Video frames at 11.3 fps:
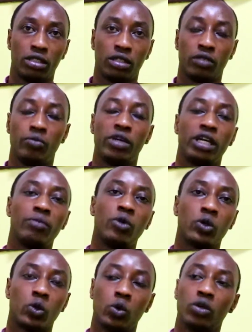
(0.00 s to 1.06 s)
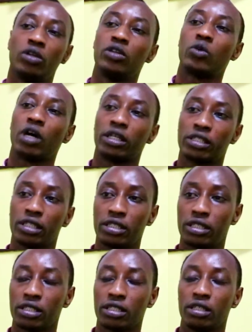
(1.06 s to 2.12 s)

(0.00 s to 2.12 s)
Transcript: you'll be able to, to access